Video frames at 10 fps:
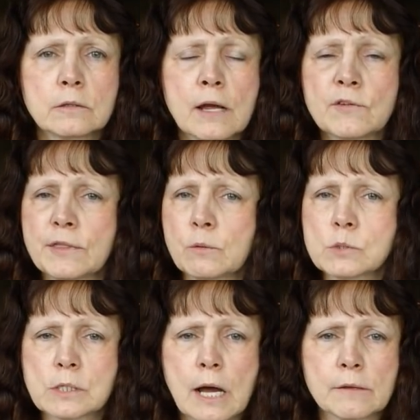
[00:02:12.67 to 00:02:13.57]
Everything
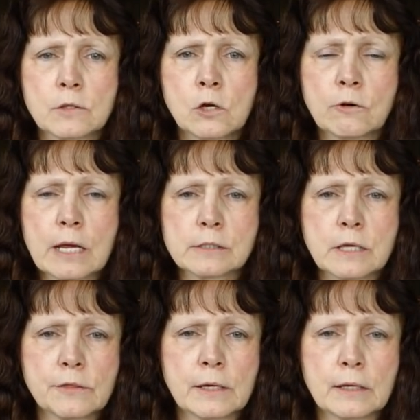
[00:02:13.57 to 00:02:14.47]
was gone. No grass,
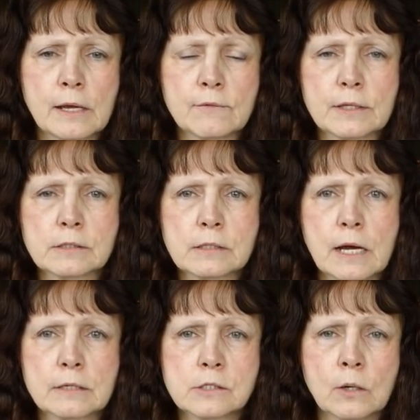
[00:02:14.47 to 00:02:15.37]
nothing, everything's
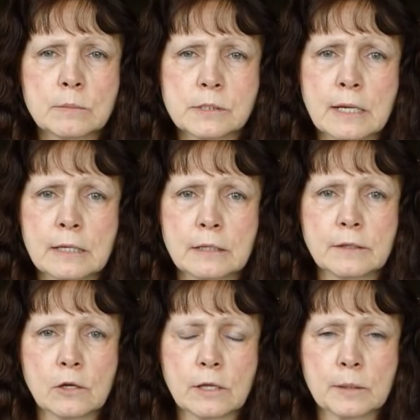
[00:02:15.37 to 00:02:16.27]
gone. So I'm
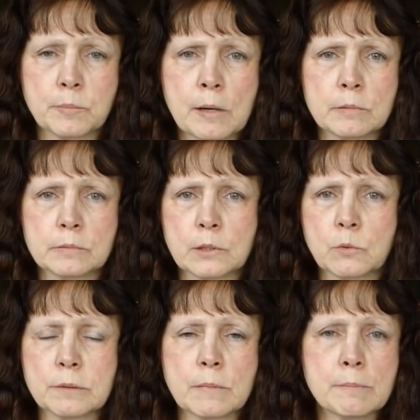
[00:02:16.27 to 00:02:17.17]
standing there like probably
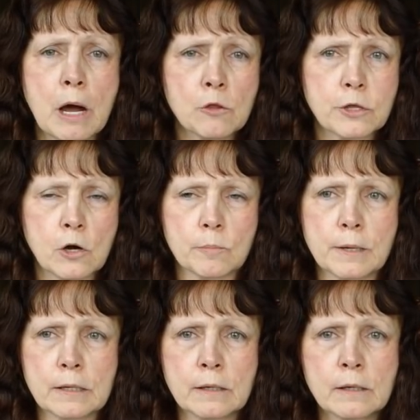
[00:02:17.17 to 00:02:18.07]
with my mouth
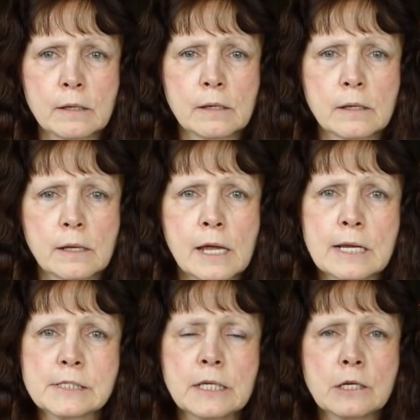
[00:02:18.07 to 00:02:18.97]
open
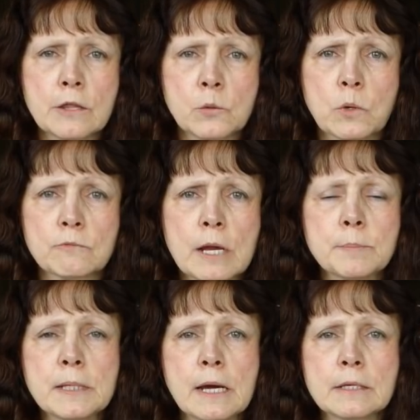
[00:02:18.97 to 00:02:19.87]
and I see another one
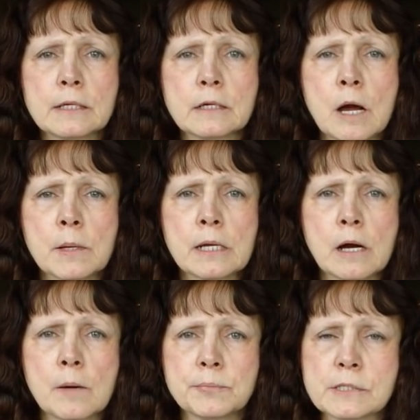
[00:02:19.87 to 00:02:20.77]
right behind it coming
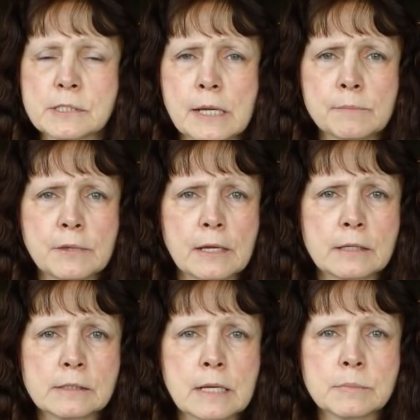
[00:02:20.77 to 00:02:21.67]
up the same
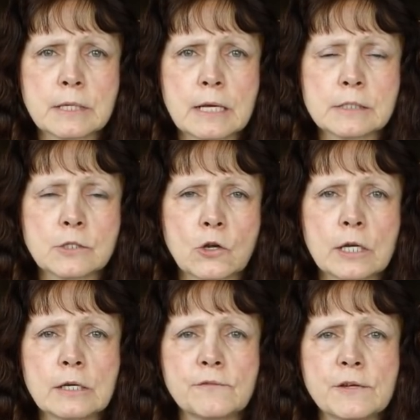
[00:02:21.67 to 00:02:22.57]
thing, same size,
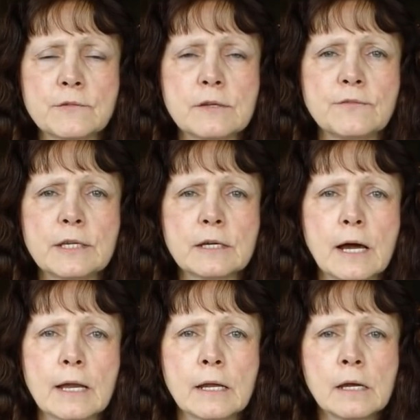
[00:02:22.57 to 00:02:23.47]
30 to 50 feet
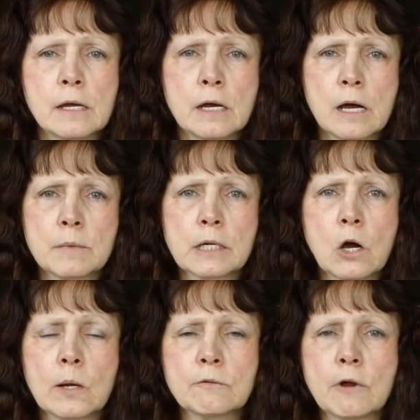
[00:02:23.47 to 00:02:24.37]
high, um, and
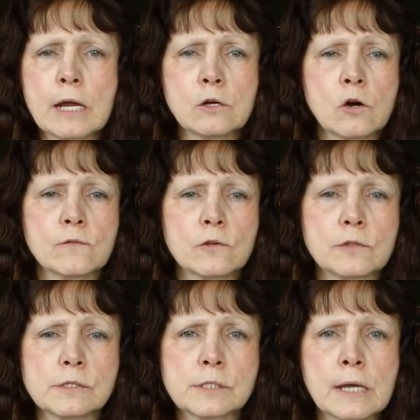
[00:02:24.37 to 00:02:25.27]
going right over
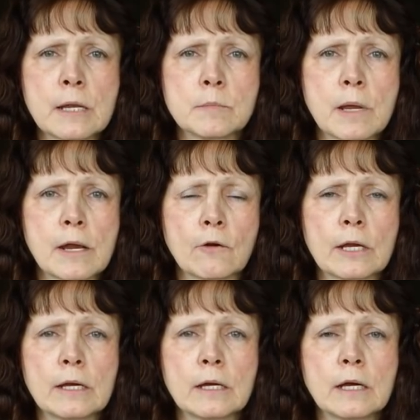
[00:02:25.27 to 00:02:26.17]
the same
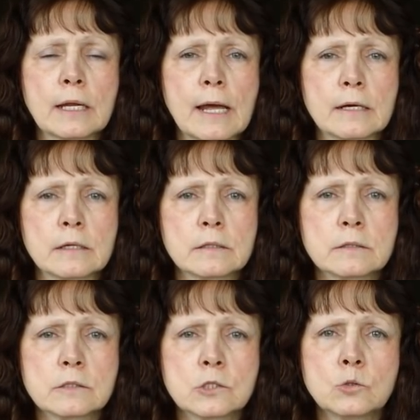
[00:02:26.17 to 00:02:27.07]
area again,
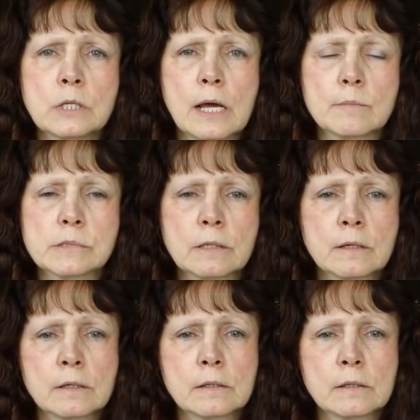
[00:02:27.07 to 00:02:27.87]
two times.